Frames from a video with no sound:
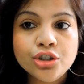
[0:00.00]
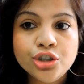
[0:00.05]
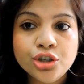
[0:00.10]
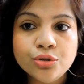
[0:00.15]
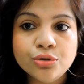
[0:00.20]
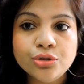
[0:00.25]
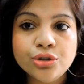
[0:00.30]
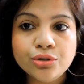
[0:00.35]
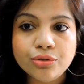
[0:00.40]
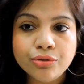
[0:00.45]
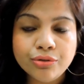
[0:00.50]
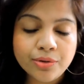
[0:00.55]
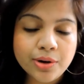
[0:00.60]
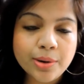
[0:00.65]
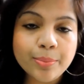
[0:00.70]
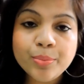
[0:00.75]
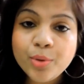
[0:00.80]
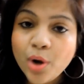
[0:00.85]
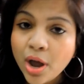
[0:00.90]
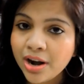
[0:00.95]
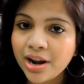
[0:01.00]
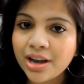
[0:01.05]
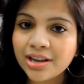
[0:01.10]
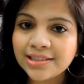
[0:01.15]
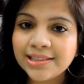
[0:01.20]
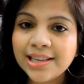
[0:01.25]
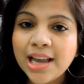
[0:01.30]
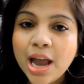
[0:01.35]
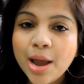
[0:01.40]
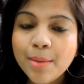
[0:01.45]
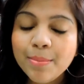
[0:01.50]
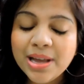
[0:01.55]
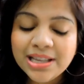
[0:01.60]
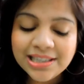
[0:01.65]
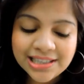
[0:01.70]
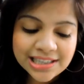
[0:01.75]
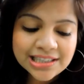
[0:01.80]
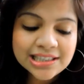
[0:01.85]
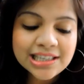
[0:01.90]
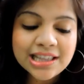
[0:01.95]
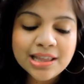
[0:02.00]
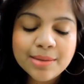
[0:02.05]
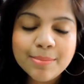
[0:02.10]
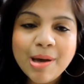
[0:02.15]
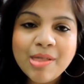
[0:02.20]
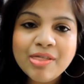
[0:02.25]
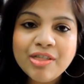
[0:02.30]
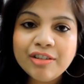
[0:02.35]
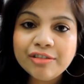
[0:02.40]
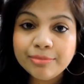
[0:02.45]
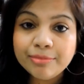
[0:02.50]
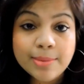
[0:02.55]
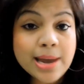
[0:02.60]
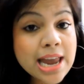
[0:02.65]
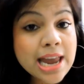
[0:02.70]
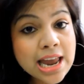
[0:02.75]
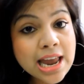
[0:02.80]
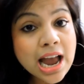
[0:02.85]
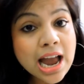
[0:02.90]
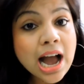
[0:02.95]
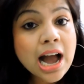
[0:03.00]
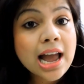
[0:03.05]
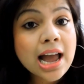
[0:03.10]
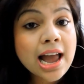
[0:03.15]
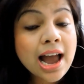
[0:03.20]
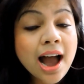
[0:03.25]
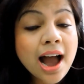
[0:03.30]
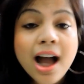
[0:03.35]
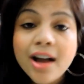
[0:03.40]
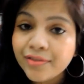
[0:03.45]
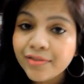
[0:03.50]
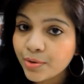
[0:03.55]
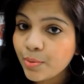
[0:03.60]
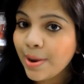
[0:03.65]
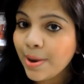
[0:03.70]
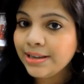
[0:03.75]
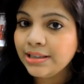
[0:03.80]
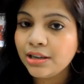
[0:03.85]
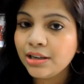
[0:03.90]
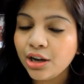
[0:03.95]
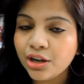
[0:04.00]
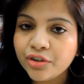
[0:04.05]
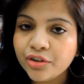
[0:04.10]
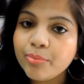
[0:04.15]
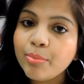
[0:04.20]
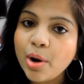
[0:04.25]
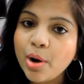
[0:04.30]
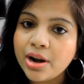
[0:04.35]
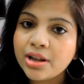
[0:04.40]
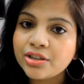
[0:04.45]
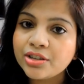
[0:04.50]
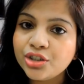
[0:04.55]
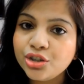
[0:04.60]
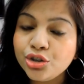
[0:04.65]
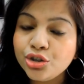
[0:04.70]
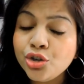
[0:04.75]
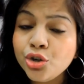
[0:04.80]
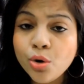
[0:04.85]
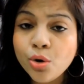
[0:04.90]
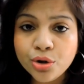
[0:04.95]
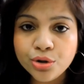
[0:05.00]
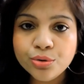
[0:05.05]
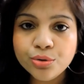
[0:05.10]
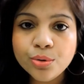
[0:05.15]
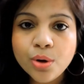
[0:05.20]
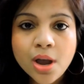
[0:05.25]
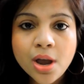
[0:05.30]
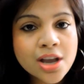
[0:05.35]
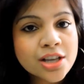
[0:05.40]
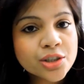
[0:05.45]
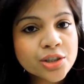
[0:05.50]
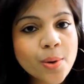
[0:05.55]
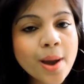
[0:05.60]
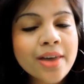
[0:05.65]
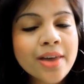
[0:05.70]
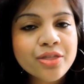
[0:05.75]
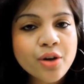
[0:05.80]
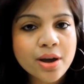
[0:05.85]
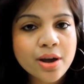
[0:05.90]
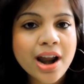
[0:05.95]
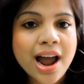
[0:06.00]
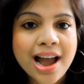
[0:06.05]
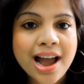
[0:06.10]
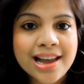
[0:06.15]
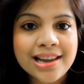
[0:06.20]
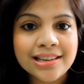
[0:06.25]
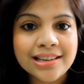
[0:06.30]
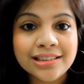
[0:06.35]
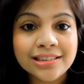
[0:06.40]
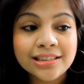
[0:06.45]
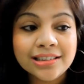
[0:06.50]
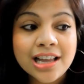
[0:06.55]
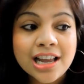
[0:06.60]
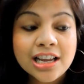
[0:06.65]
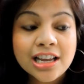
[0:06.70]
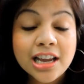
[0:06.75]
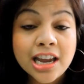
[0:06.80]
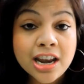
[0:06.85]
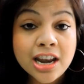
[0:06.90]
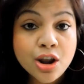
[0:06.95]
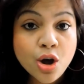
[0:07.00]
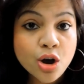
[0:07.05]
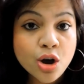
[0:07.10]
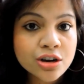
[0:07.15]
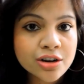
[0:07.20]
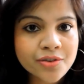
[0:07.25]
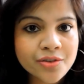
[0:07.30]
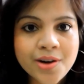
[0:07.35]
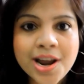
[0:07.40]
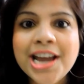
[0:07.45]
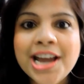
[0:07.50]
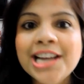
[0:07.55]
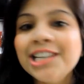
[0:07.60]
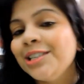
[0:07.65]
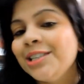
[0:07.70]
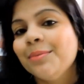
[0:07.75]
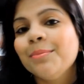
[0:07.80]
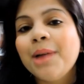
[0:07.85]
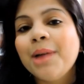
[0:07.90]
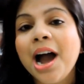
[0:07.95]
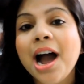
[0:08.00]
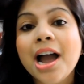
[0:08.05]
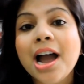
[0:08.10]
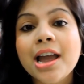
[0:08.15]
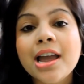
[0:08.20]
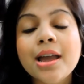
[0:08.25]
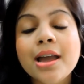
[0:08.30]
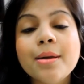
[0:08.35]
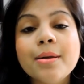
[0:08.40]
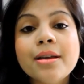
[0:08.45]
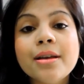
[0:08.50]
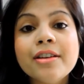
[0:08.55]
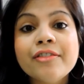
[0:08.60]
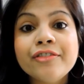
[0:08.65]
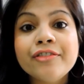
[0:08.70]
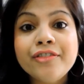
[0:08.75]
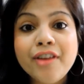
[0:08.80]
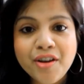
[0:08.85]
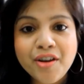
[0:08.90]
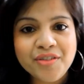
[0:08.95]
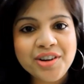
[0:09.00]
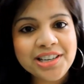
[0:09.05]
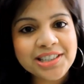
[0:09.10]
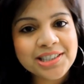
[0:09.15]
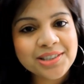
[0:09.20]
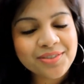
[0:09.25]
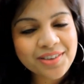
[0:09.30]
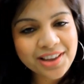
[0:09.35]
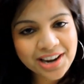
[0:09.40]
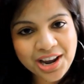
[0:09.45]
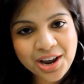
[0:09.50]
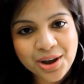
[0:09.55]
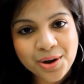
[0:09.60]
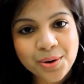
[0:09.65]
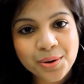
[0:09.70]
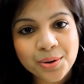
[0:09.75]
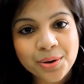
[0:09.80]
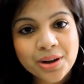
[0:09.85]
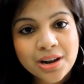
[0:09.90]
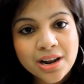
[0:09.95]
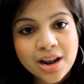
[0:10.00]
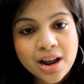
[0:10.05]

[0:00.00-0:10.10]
two to three products but since in the month of May I have quite a lot of products to show you so I thought I'll inaugurate my favorites video